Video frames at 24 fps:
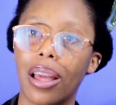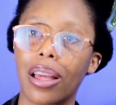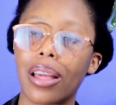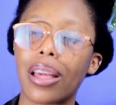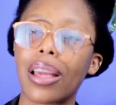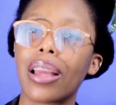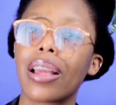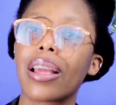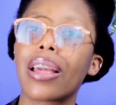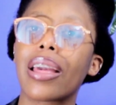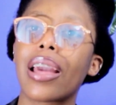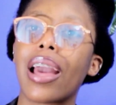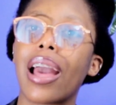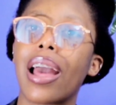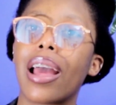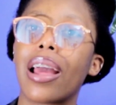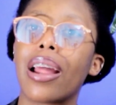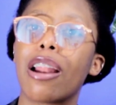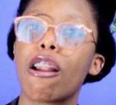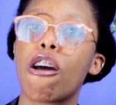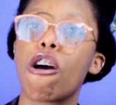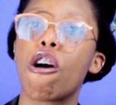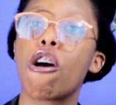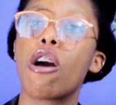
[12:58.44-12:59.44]
can
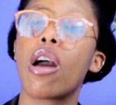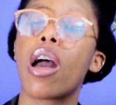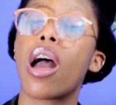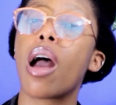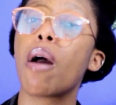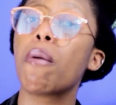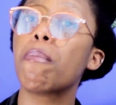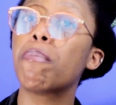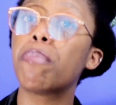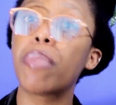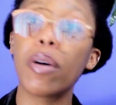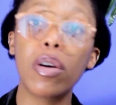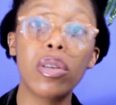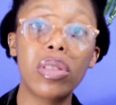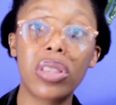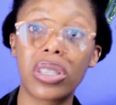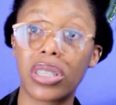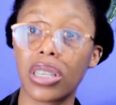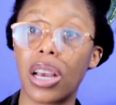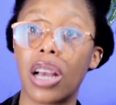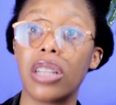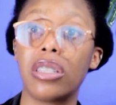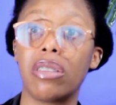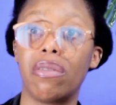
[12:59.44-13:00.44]
get both
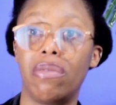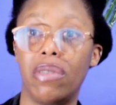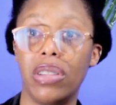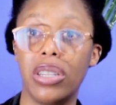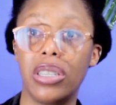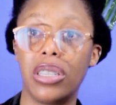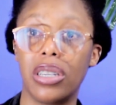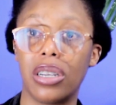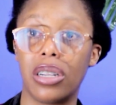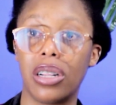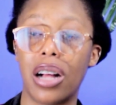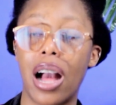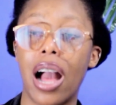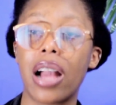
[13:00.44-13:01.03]
sides of the deal.